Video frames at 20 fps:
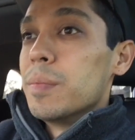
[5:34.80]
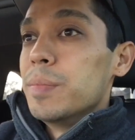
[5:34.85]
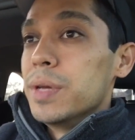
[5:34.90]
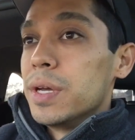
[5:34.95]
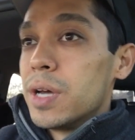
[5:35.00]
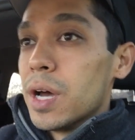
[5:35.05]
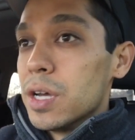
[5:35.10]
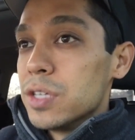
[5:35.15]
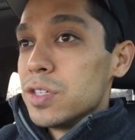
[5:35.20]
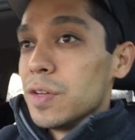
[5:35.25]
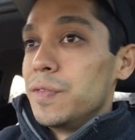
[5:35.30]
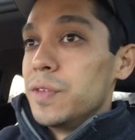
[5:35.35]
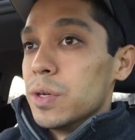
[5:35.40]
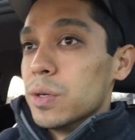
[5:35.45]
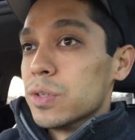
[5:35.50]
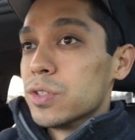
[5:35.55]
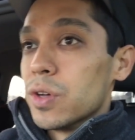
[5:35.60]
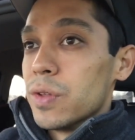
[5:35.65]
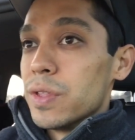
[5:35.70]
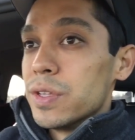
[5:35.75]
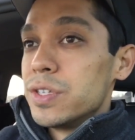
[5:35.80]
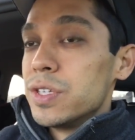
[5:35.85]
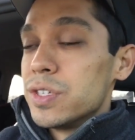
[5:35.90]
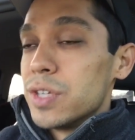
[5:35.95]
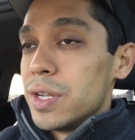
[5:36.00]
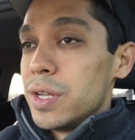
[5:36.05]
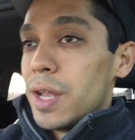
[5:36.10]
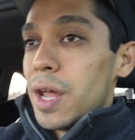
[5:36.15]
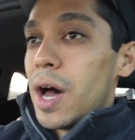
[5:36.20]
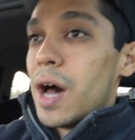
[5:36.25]
because of you. So this
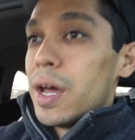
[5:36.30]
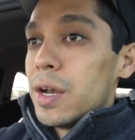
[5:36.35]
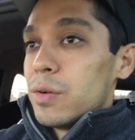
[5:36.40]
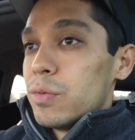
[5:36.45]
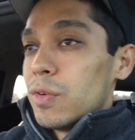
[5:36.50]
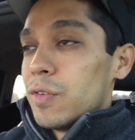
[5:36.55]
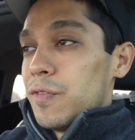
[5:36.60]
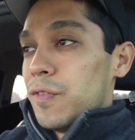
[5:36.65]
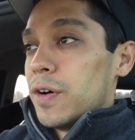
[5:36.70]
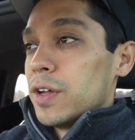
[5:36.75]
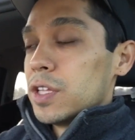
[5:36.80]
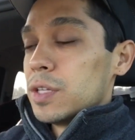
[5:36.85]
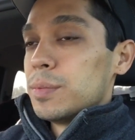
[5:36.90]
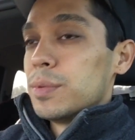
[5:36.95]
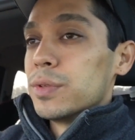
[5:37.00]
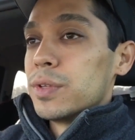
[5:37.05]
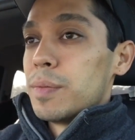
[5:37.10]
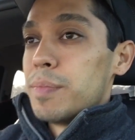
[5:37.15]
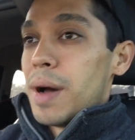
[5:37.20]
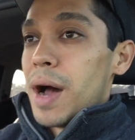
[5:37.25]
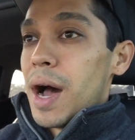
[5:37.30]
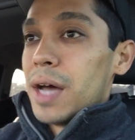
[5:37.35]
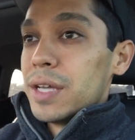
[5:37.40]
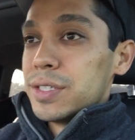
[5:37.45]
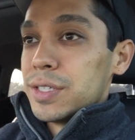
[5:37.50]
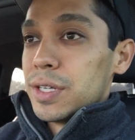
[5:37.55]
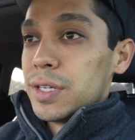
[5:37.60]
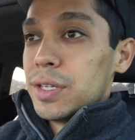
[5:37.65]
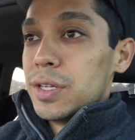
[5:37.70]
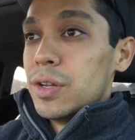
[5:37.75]
is a non-refundable
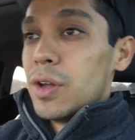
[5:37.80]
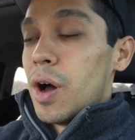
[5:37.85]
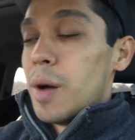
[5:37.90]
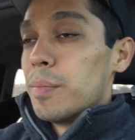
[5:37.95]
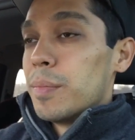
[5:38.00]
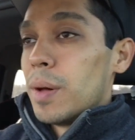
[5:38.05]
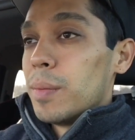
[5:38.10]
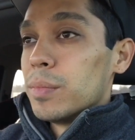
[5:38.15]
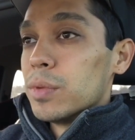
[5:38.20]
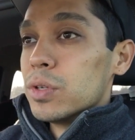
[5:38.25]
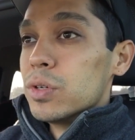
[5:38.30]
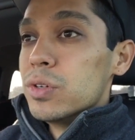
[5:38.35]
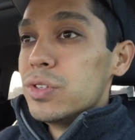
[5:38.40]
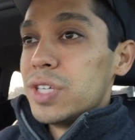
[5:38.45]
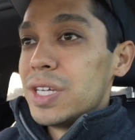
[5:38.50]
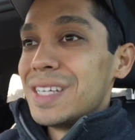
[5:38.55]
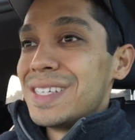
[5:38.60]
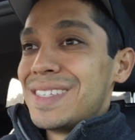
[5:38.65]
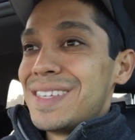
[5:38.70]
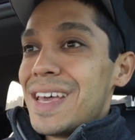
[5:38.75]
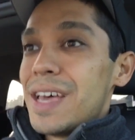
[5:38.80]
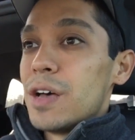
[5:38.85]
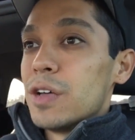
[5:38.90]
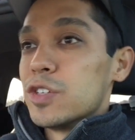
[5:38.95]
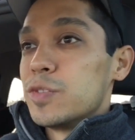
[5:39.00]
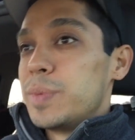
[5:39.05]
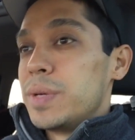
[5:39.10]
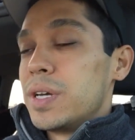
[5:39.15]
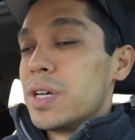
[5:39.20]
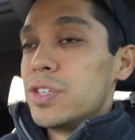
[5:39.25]
deposit. You know, I'm, I'm, losing
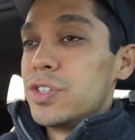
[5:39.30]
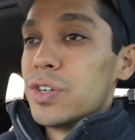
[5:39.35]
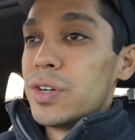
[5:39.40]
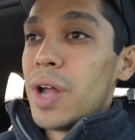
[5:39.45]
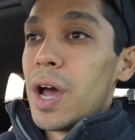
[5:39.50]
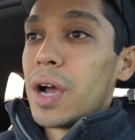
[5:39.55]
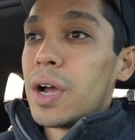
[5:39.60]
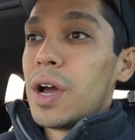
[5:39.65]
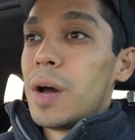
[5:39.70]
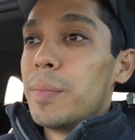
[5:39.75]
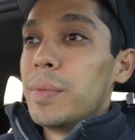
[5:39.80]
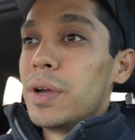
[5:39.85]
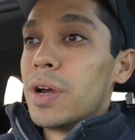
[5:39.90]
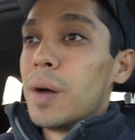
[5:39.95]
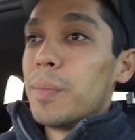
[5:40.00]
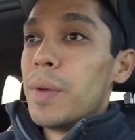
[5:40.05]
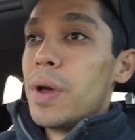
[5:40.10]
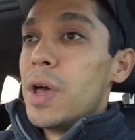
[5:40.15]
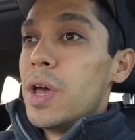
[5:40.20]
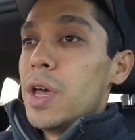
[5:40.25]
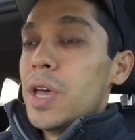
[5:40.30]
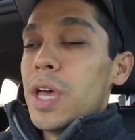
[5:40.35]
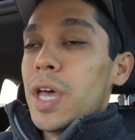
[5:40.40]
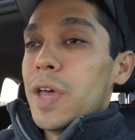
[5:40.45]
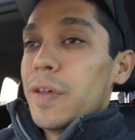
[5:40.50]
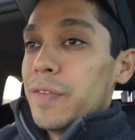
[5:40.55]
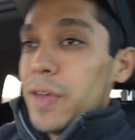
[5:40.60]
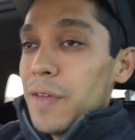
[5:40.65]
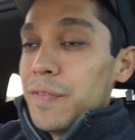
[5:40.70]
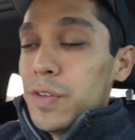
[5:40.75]
sales because you're not coming up
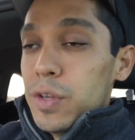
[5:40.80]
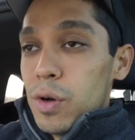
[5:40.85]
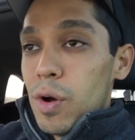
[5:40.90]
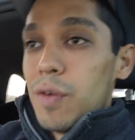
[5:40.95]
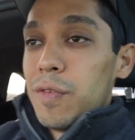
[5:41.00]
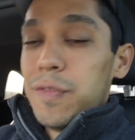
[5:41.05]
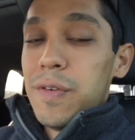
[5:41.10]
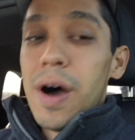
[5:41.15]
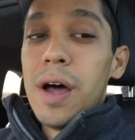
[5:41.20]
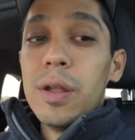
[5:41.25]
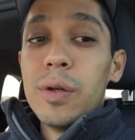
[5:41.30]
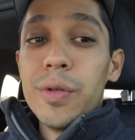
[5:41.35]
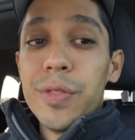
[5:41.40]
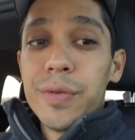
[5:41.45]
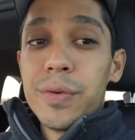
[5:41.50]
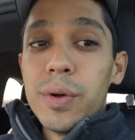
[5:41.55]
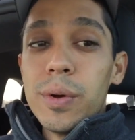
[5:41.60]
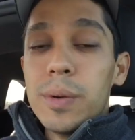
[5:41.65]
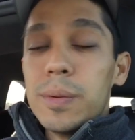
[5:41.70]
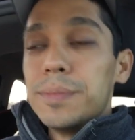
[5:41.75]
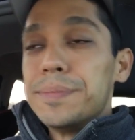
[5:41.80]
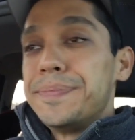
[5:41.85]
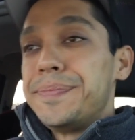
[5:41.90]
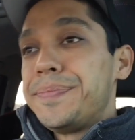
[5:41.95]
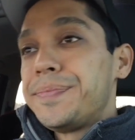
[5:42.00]
if, if you don't follow through.